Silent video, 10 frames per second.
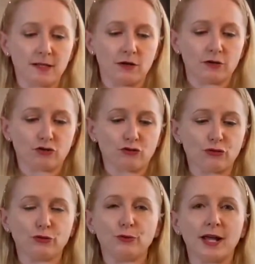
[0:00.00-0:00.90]
are
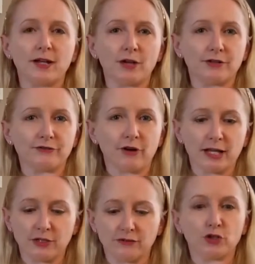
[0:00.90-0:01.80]
true and
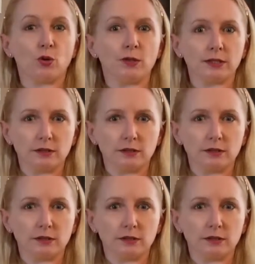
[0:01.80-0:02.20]
unafraid of toil.